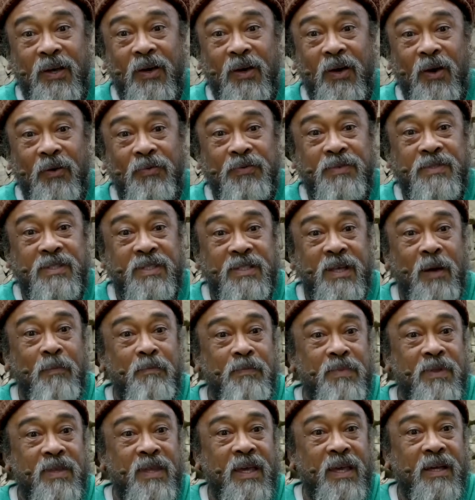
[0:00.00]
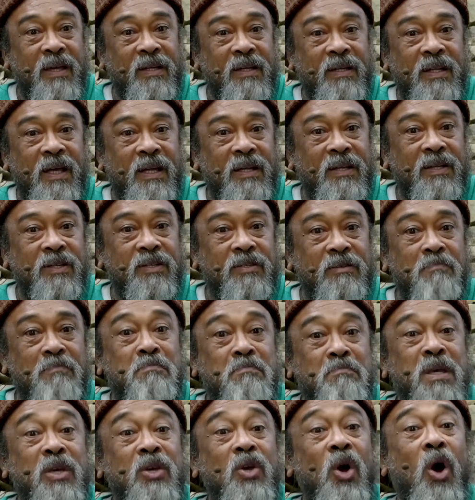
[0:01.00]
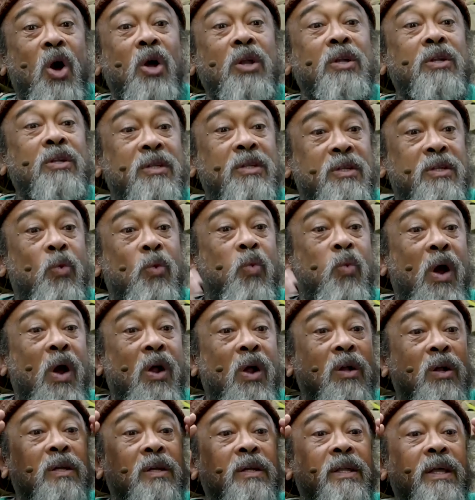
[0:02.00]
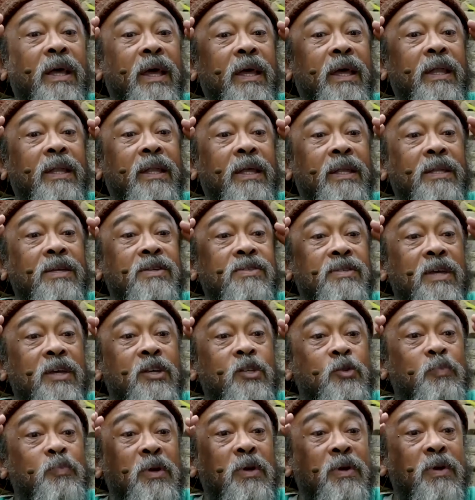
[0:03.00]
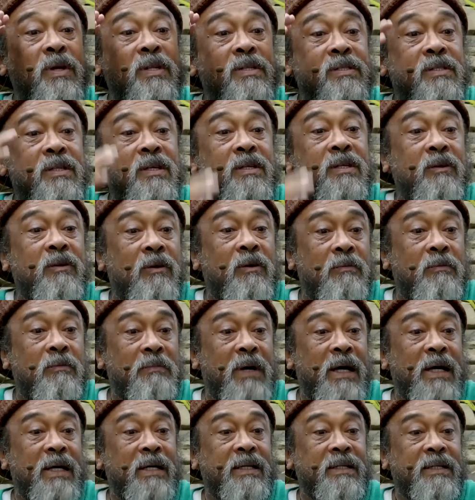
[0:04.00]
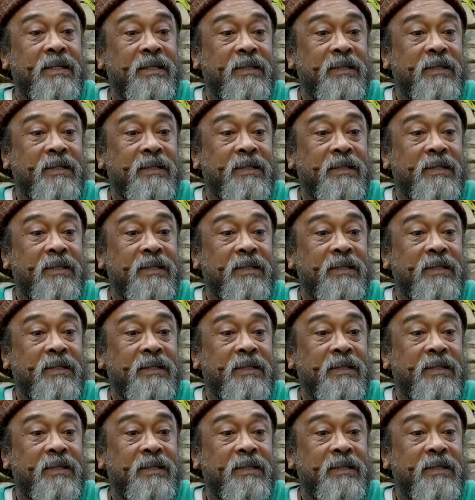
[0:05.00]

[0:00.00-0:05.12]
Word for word: of something that is beyond the world that is experienced in your mind.